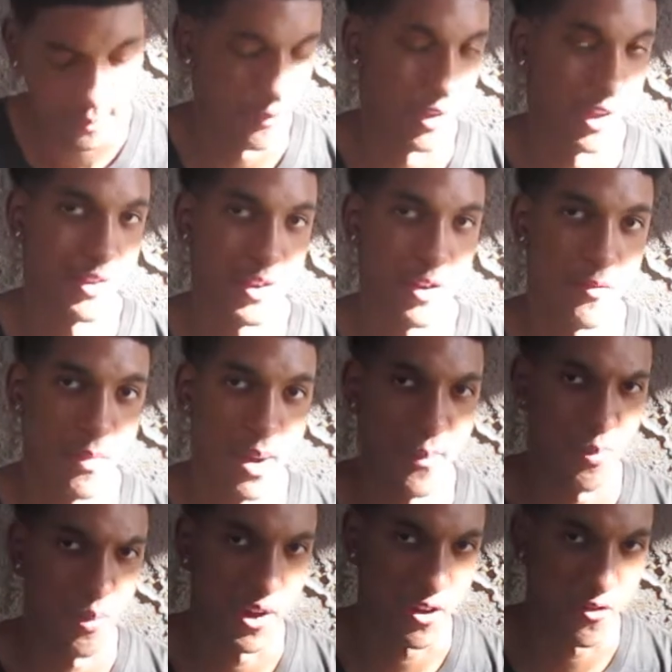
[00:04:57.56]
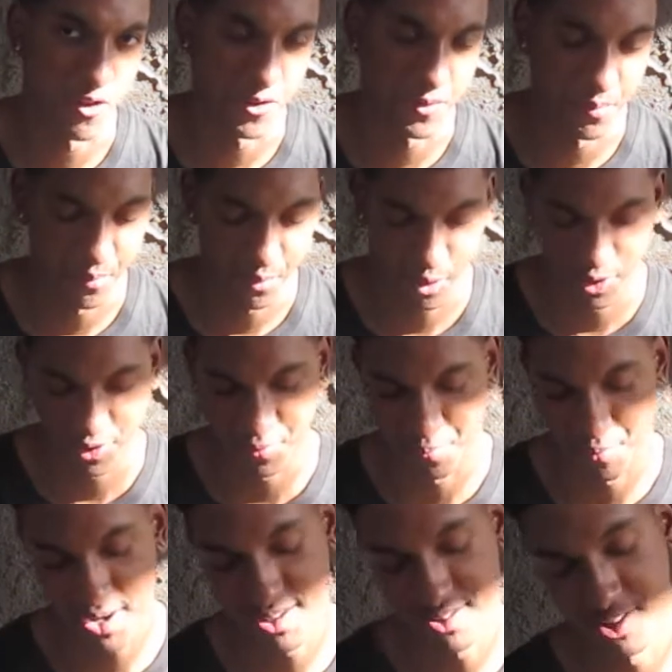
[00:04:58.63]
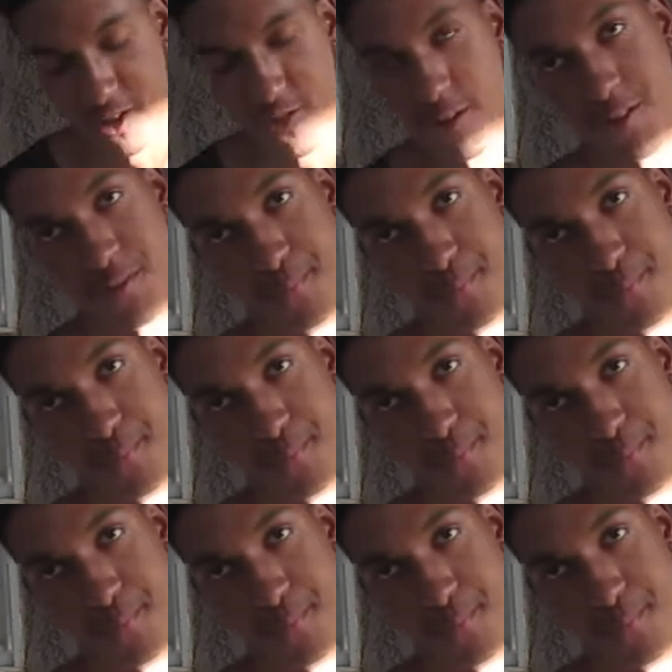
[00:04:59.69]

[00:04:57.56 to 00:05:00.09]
let's see what my boy Chris Chris Brazy, Chris